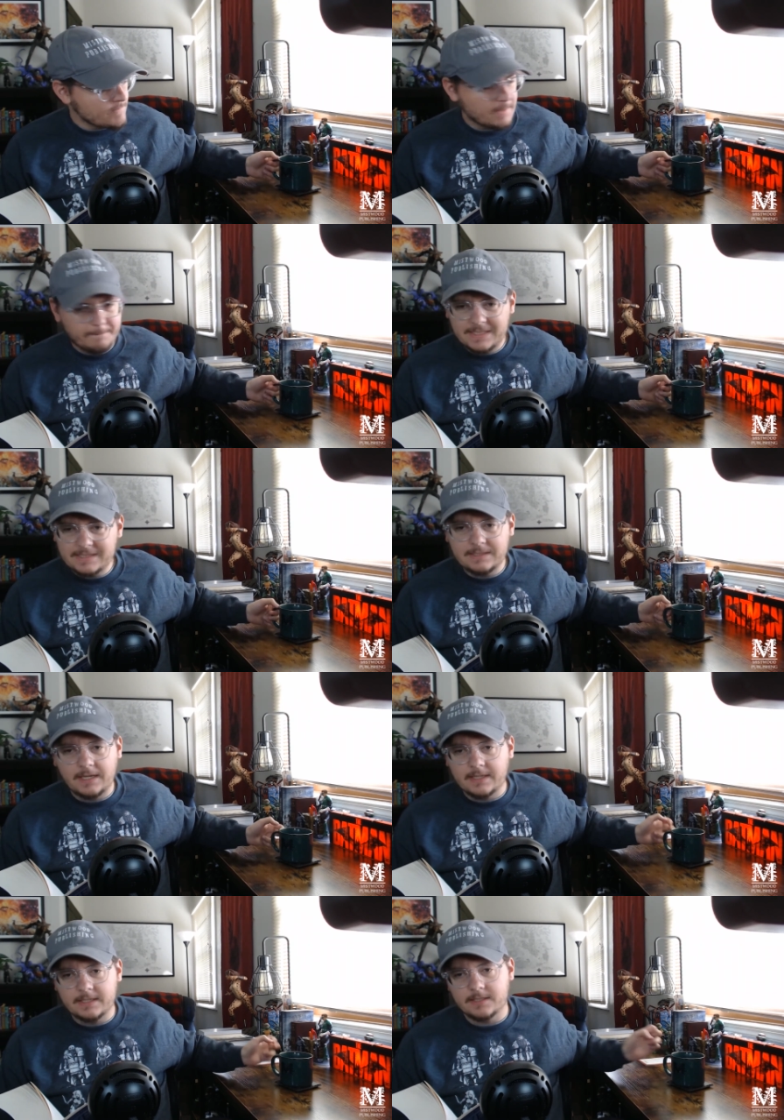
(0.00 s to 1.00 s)
but it's
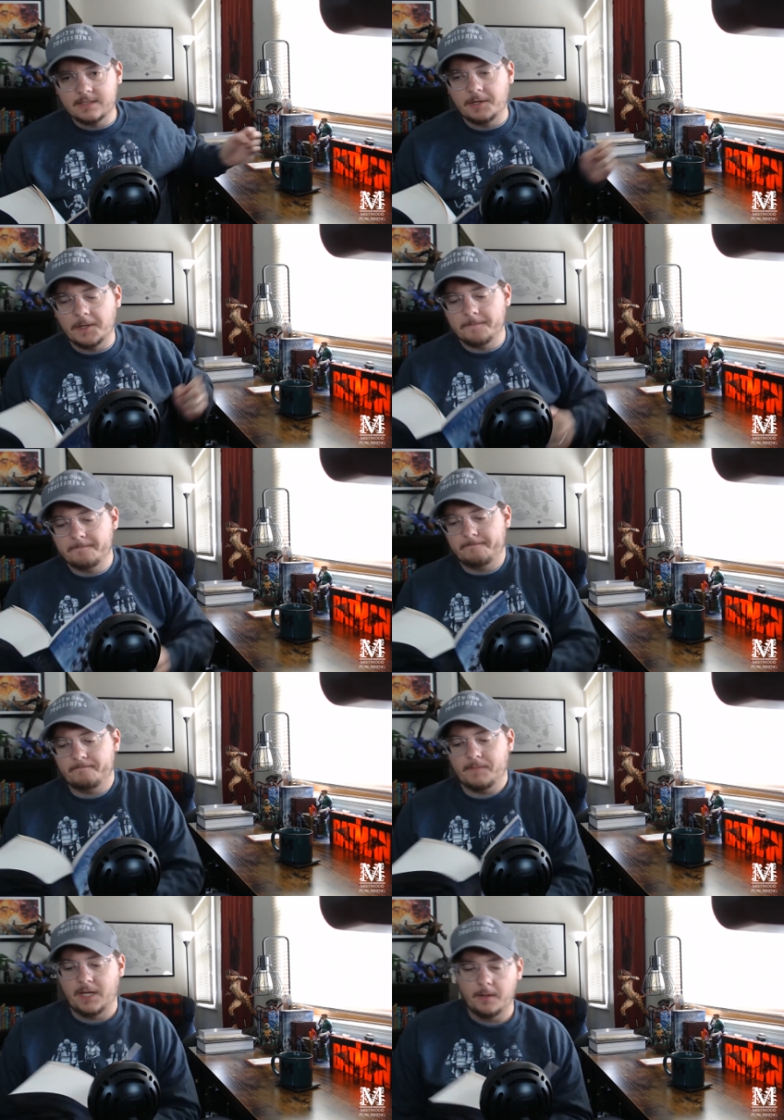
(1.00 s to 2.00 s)
not necessary.
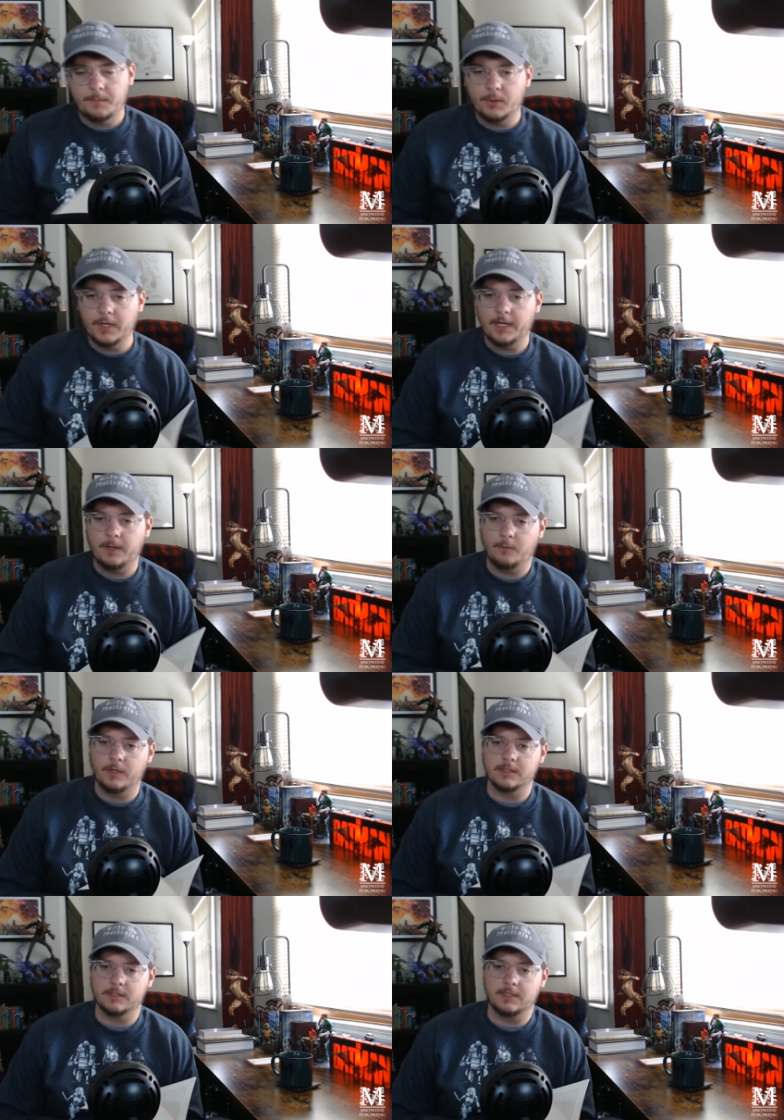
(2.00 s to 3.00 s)
And I'll point out
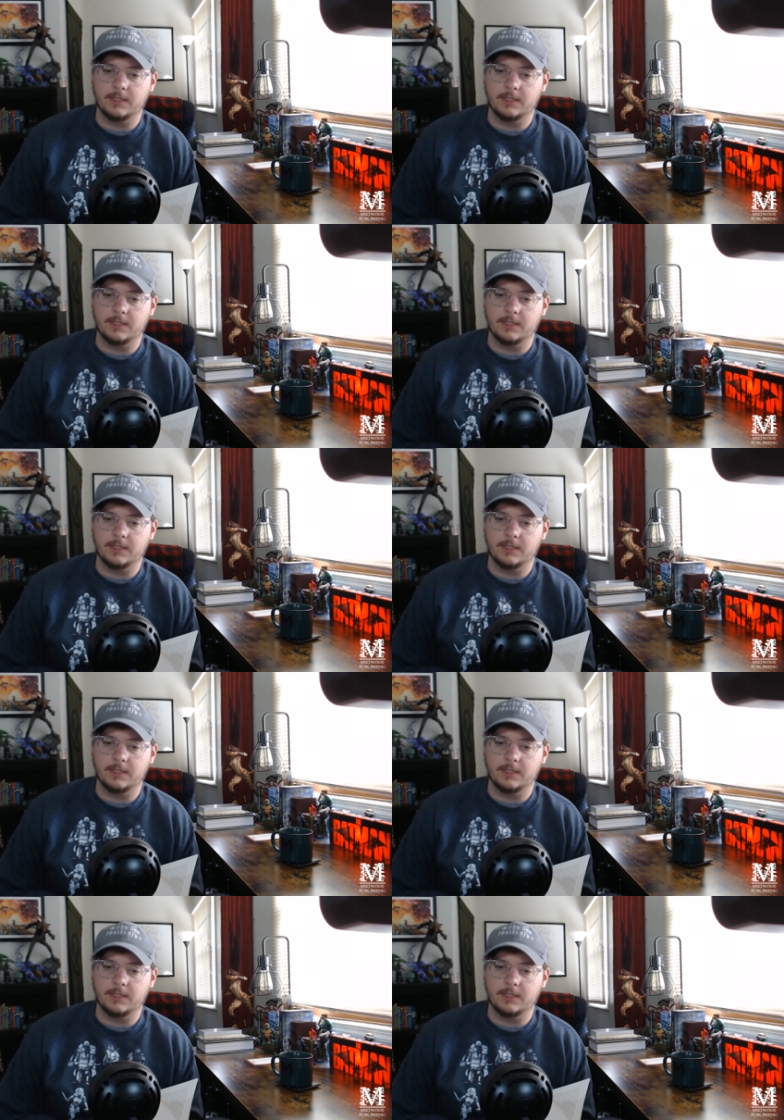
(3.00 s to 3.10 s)
ones that